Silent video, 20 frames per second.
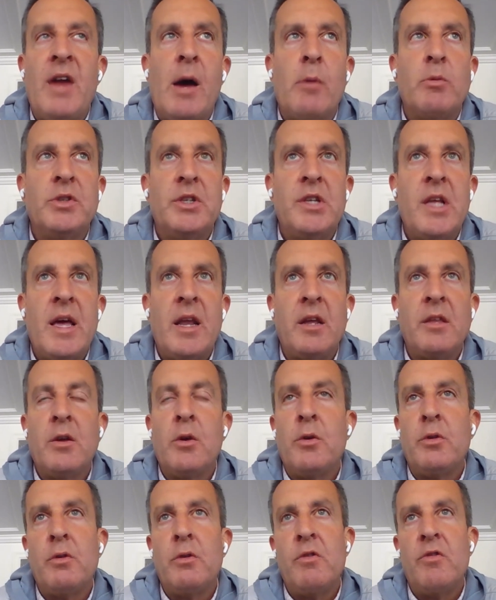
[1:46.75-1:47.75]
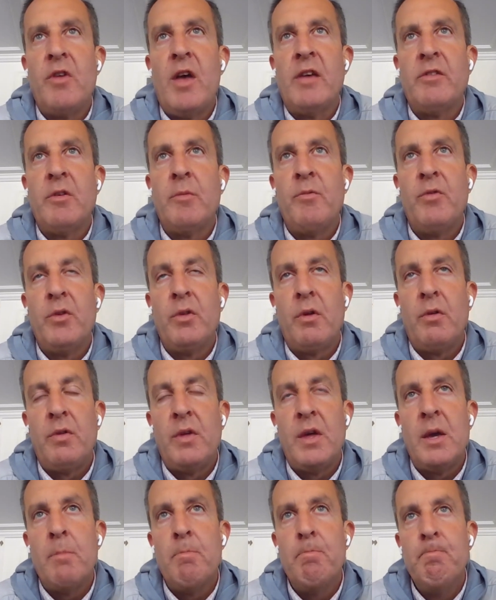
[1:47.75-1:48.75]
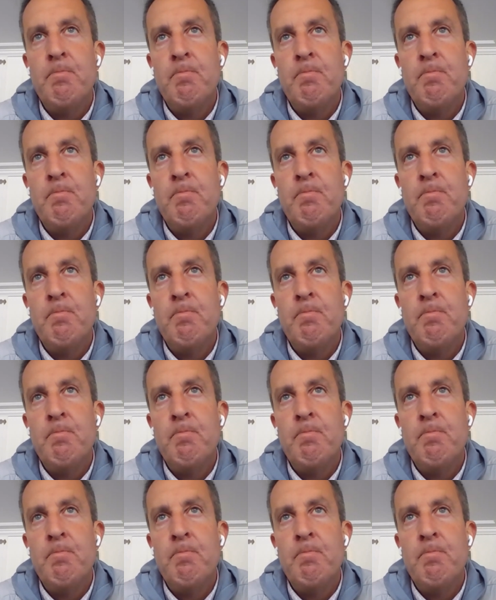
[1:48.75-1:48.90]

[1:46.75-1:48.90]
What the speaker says: notwithstanding their enthusiasm for the theme.